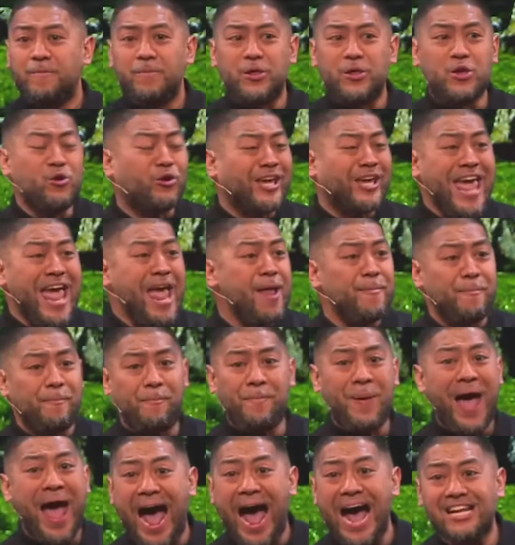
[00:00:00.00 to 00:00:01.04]
You can't
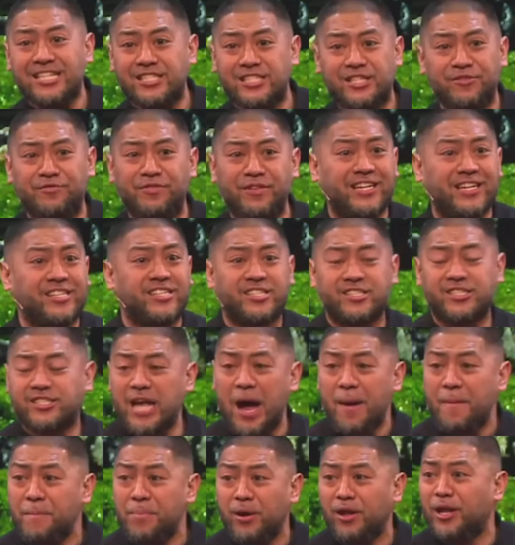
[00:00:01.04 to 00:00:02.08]
passively
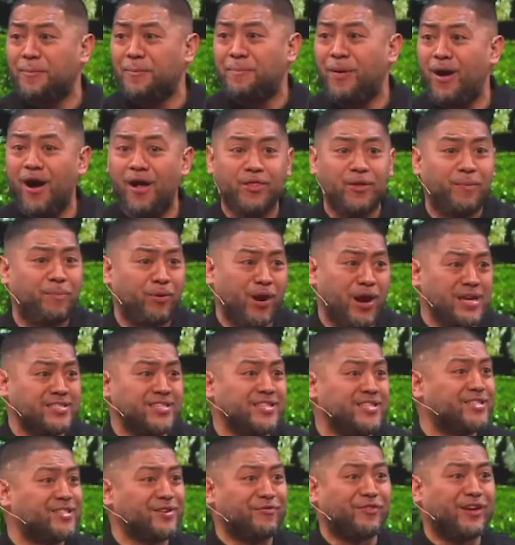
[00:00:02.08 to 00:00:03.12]
stumble upon the
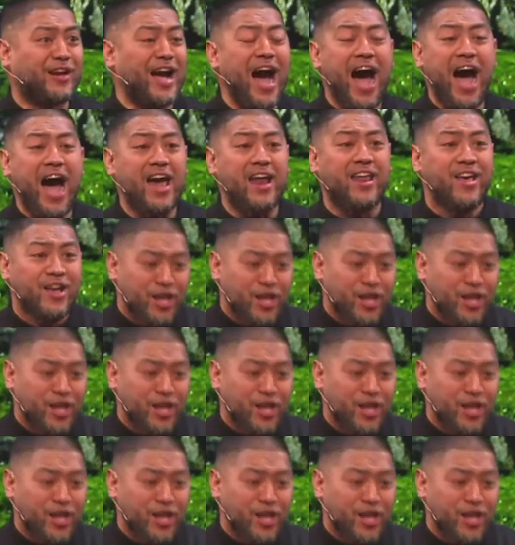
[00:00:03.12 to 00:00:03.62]
presence of God.